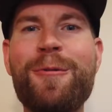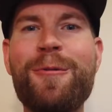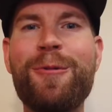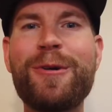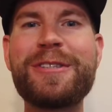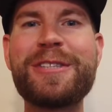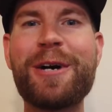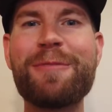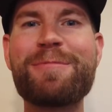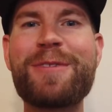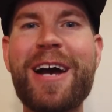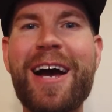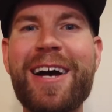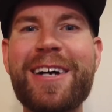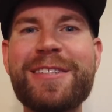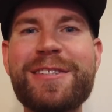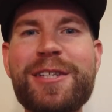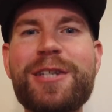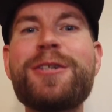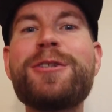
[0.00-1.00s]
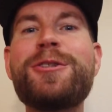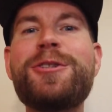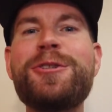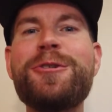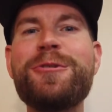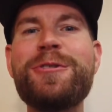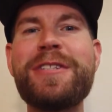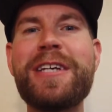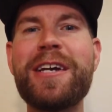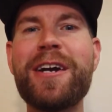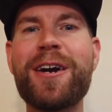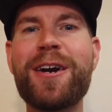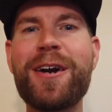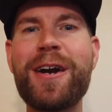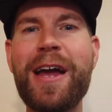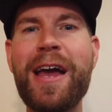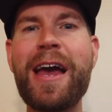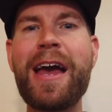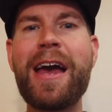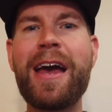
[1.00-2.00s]
What's up, guys? Juice here,
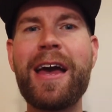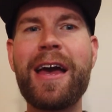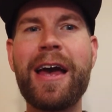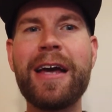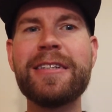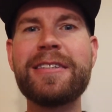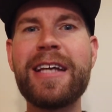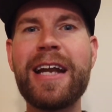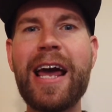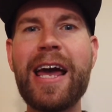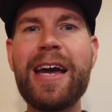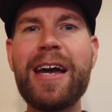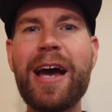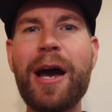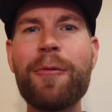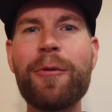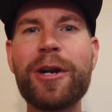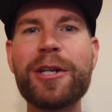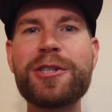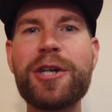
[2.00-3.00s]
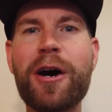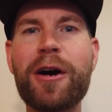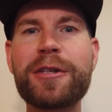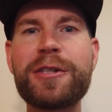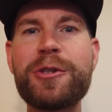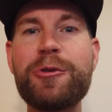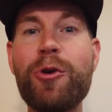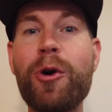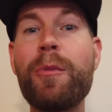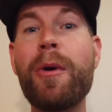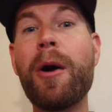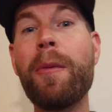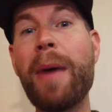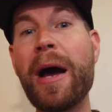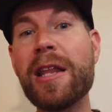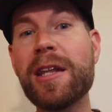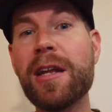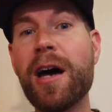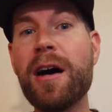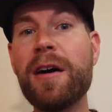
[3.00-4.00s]
and today I want to talk to you about my
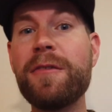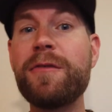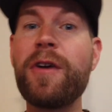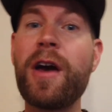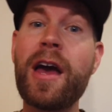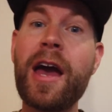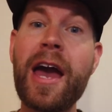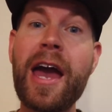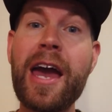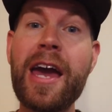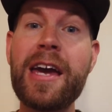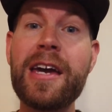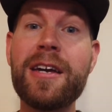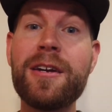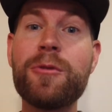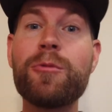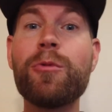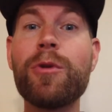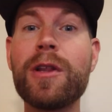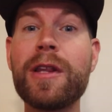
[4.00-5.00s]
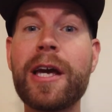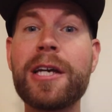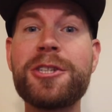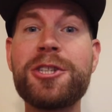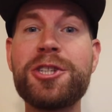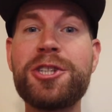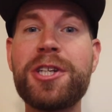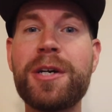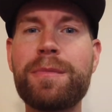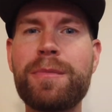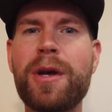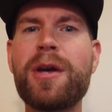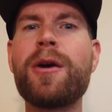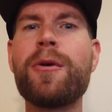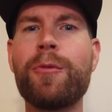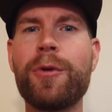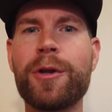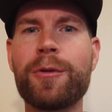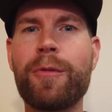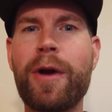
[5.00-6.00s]
love-hate relationship
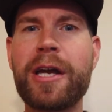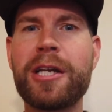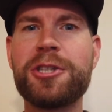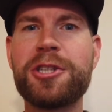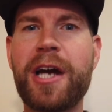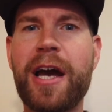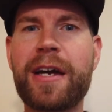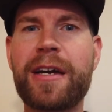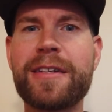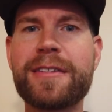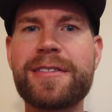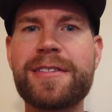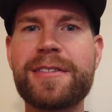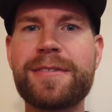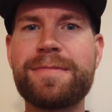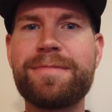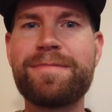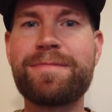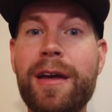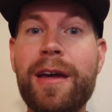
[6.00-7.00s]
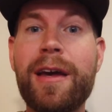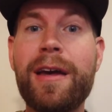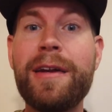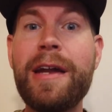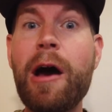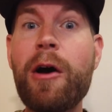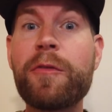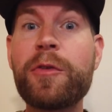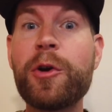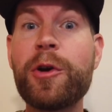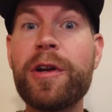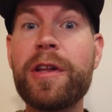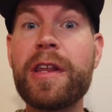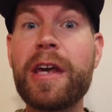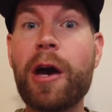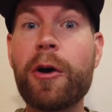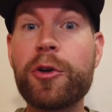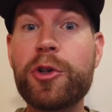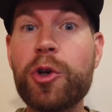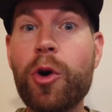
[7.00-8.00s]
with rain jackets. Now, if you're into
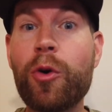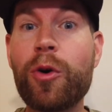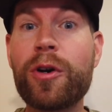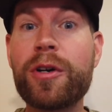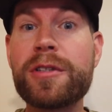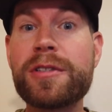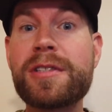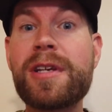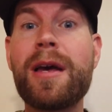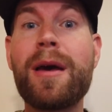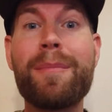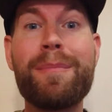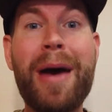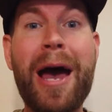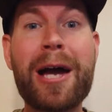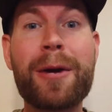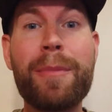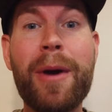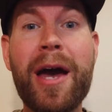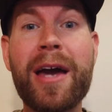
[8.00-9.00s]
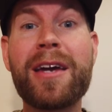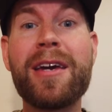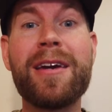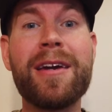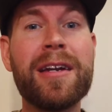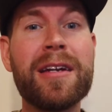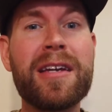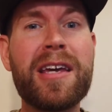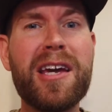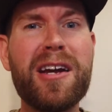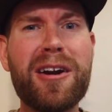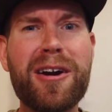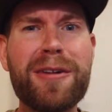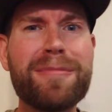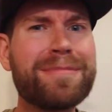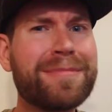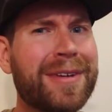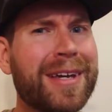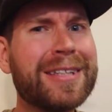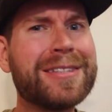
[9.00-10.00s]
the outdoors, backpacking, and gear,
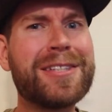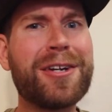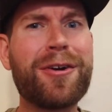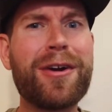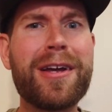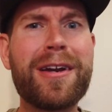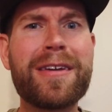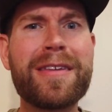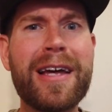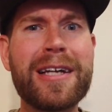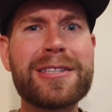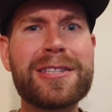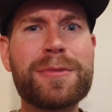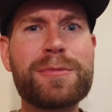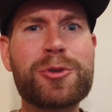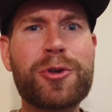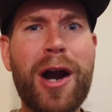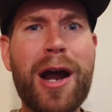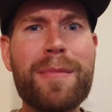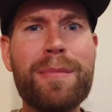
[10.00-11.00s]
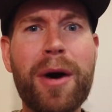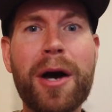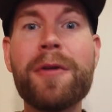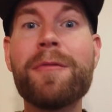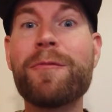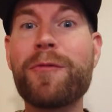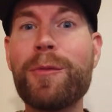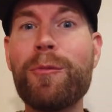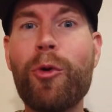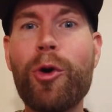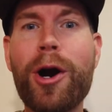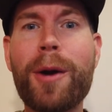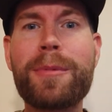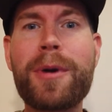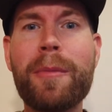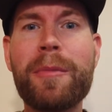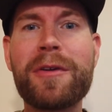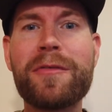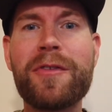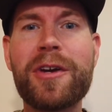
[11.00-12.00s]
consider hitting that subscribe button for more
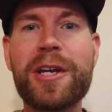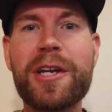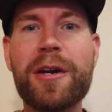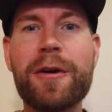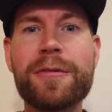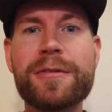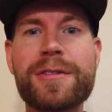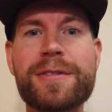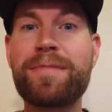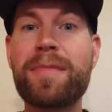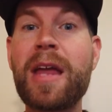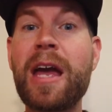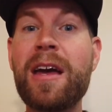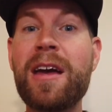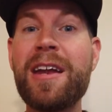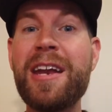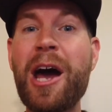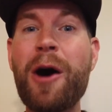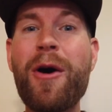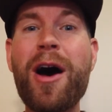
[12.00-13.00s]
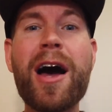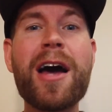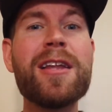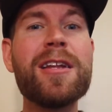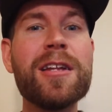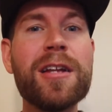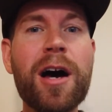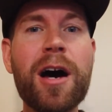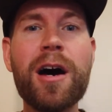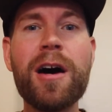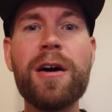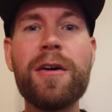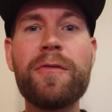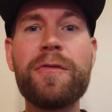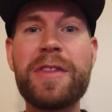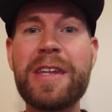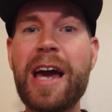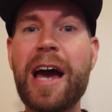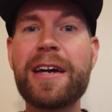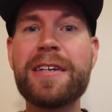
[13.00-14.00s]
upcoming videos. Now, I love
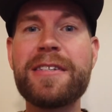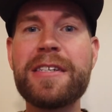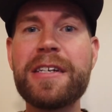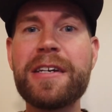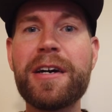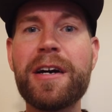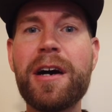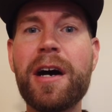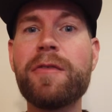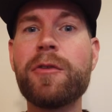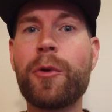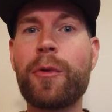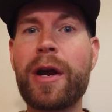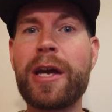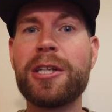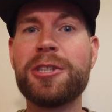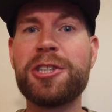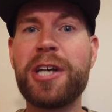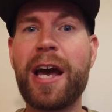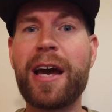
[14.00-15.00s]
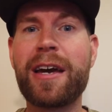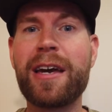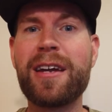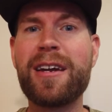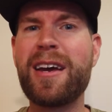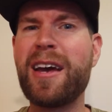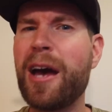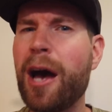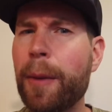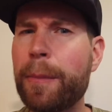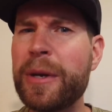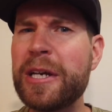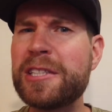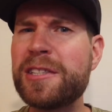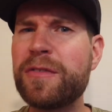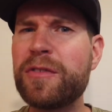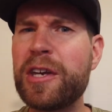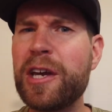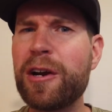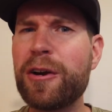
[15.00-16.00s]
the idea of a rain jacket, a piece
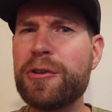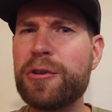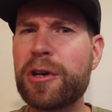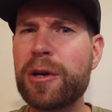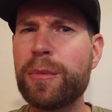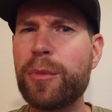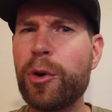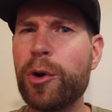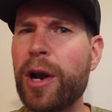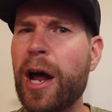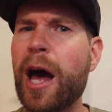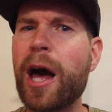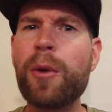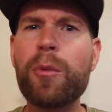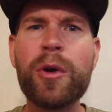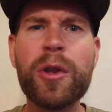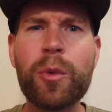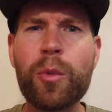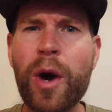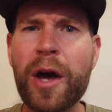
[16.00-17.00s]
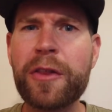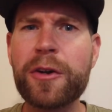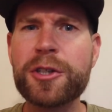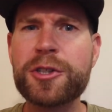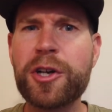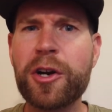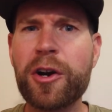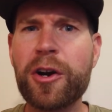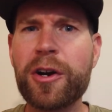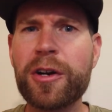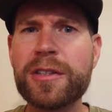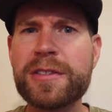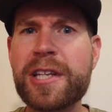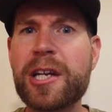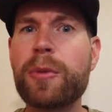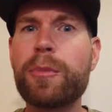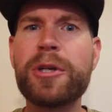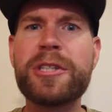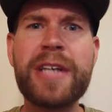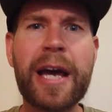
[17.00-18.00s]
of gear you can put on when the weather turns
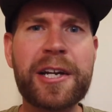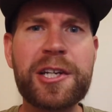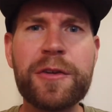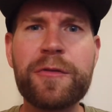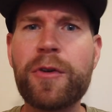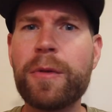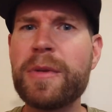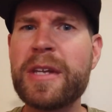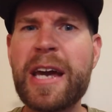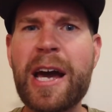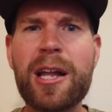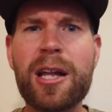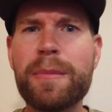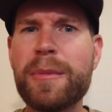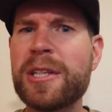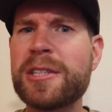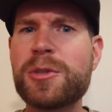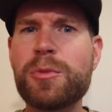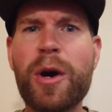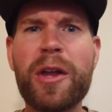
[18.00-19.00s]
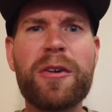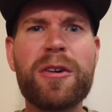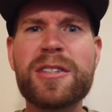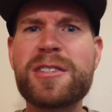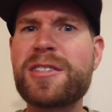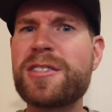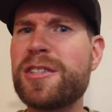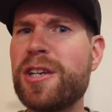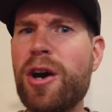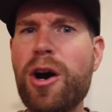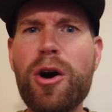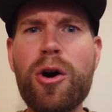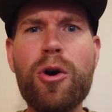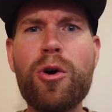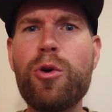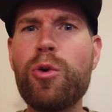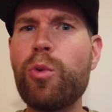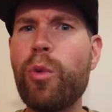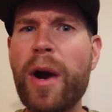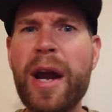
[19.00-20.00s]
that'll protect you from the elements, whether it's
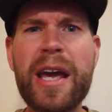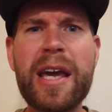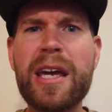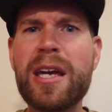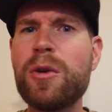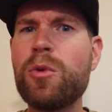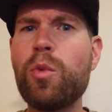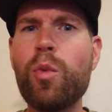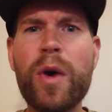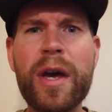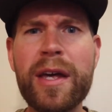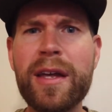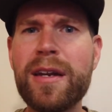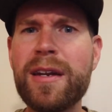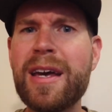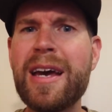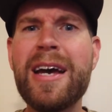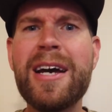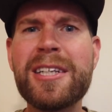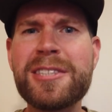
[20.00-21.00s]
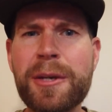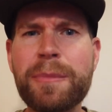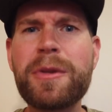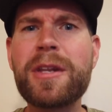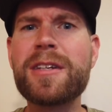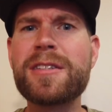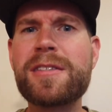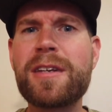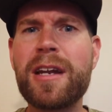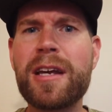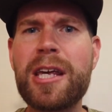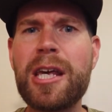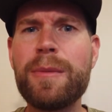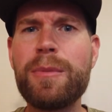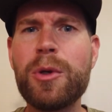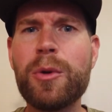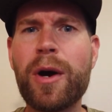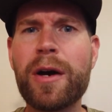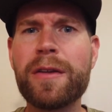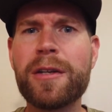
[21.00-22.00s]
snow, rain, wind, something that's going to
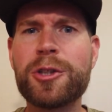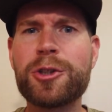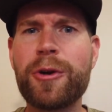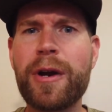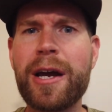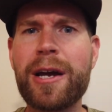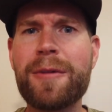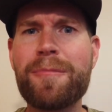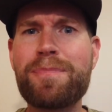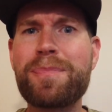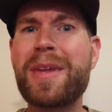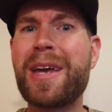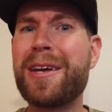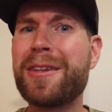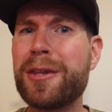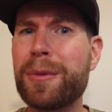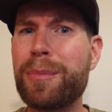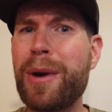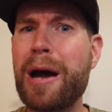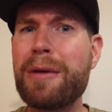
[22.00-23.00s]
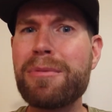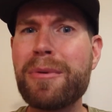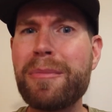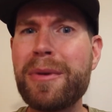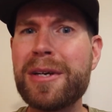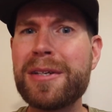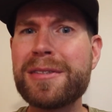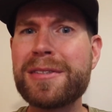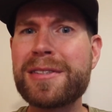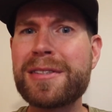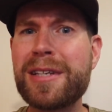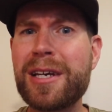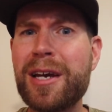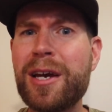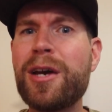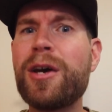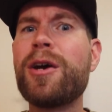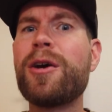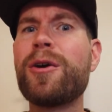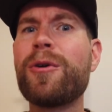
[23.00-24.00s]
keep you on the trail. The problem is,
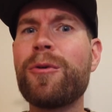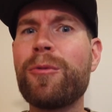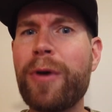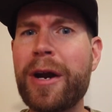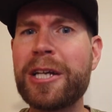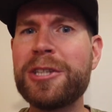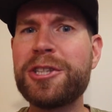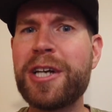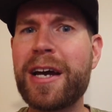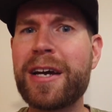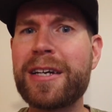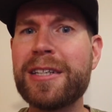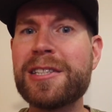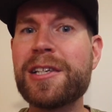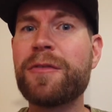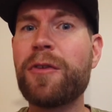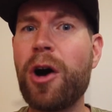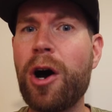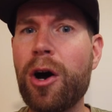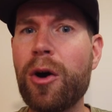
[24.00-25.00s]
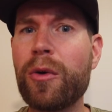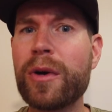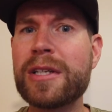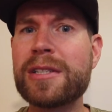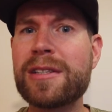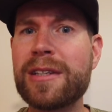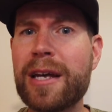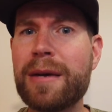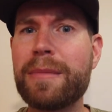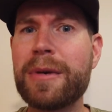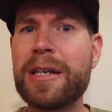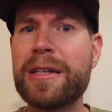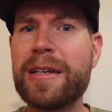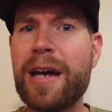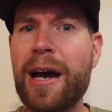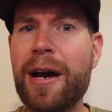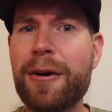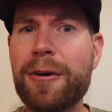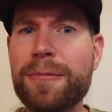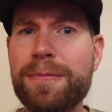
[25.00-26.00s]
rain jackets have always let me
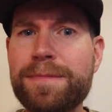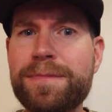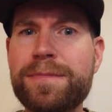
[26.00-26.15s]
down.